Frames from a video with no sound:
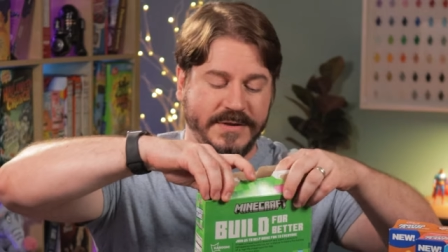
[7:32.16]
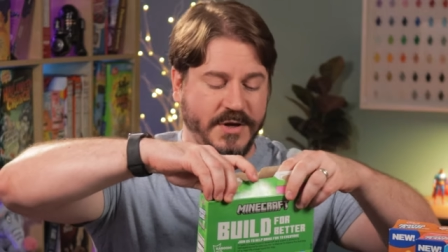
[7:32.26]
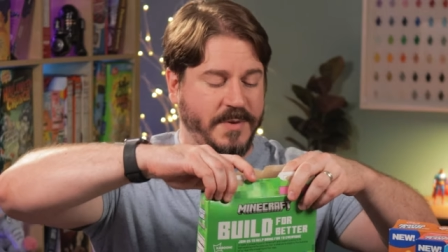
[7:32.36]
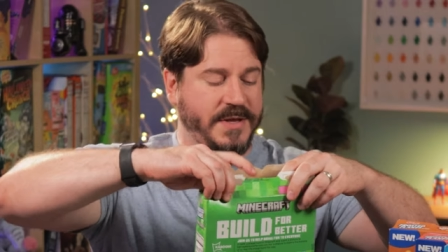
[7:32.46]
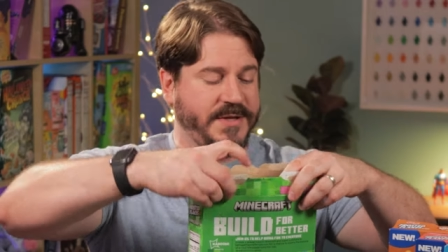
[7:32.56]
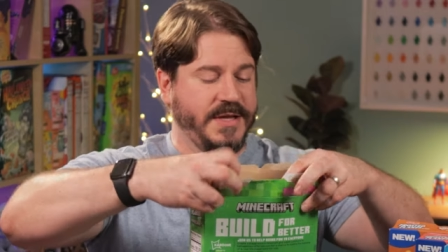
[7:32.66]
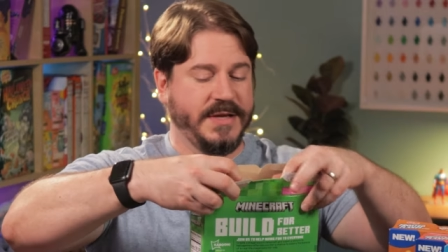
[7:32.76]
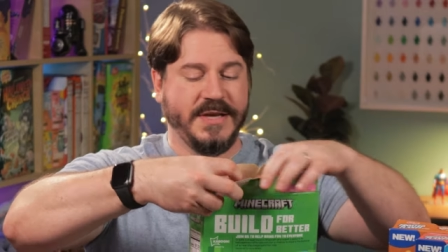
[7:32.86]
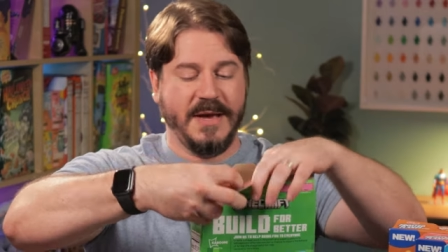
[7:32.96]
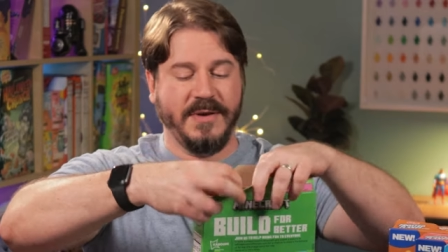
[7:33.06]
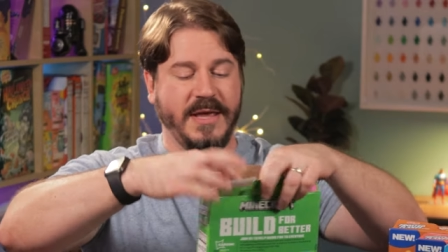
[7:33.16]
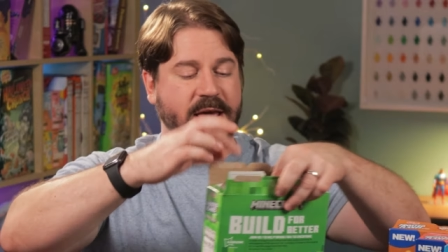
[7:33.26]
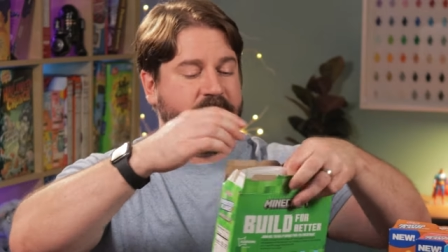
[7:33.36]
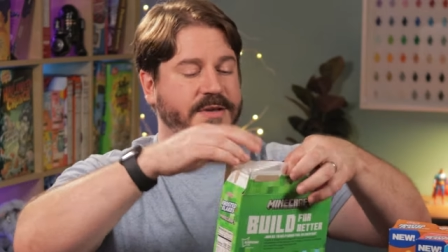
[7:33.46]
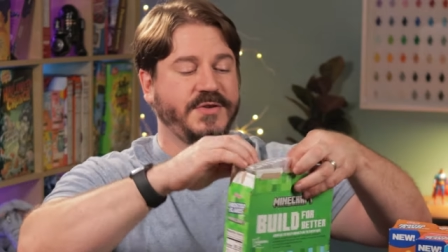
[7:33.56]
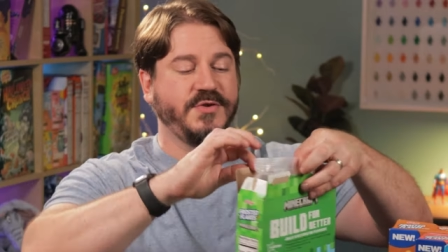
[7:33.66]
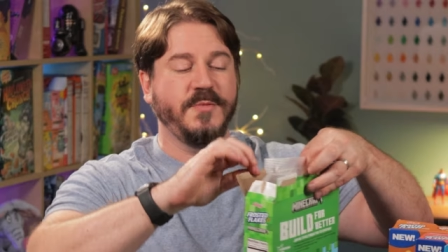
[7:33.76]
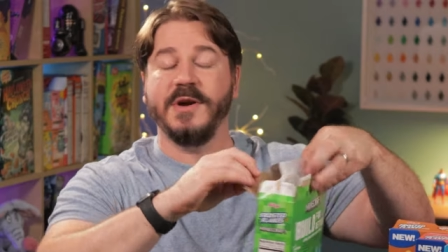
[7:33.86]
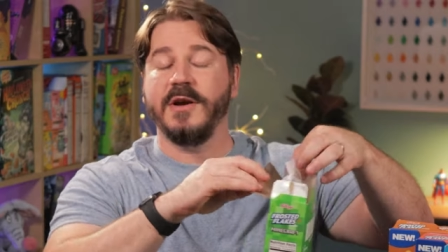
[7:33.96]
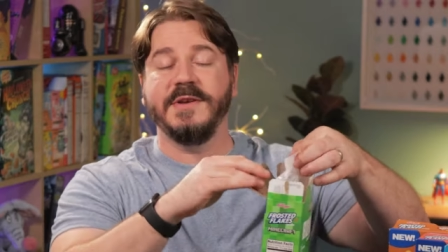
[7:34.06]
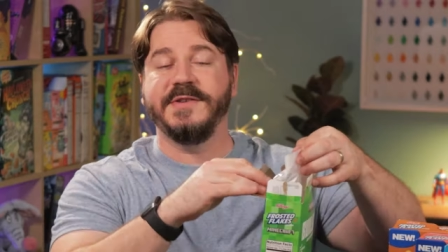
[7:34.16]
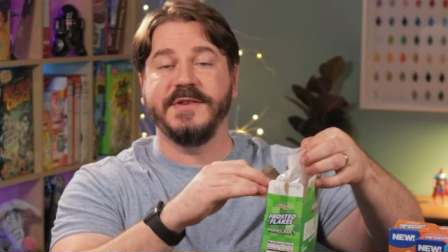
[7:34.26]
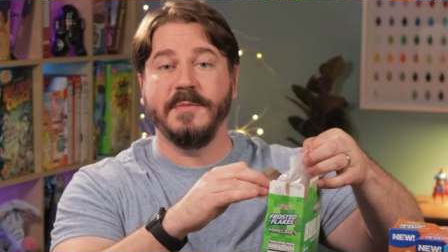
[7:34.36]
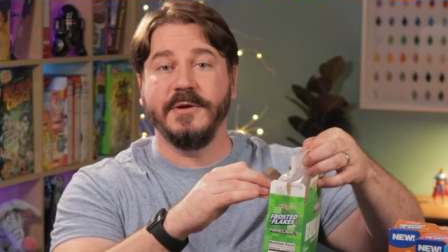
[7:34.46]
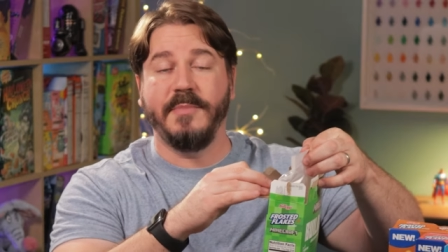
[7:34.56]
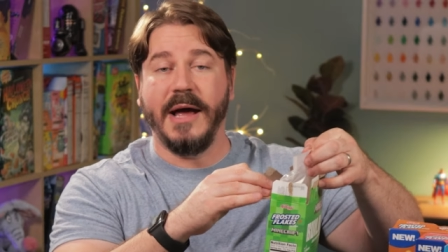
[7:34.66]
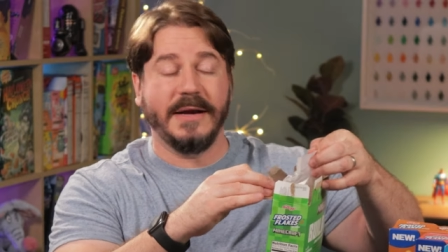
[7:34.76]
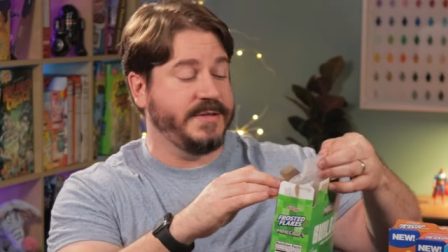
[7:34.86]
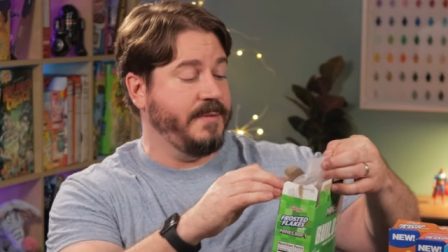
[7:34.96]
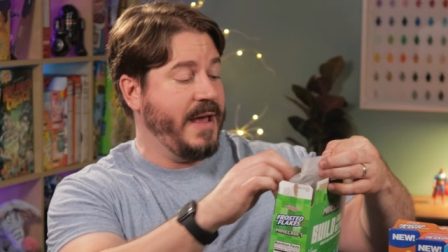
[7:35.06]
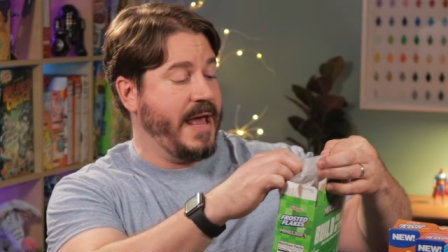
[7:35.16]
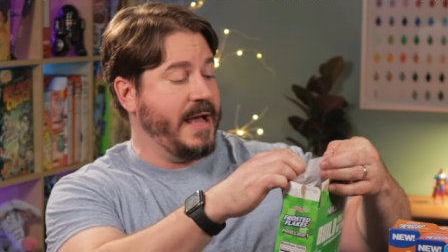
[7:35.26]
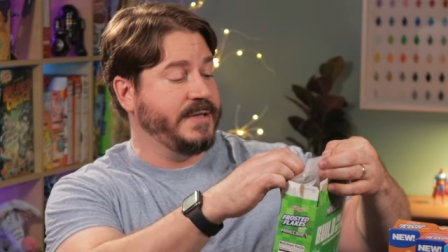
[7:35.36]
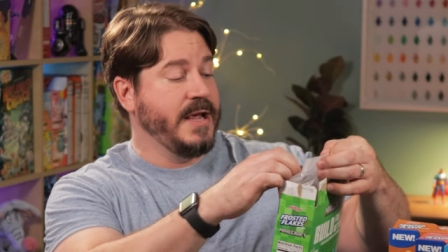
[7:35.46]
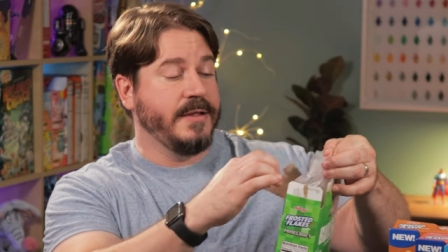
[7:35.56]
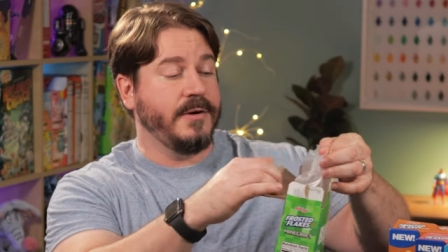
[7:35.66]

let's open these things up. Again, I assume they're going to be similar boxes and bags.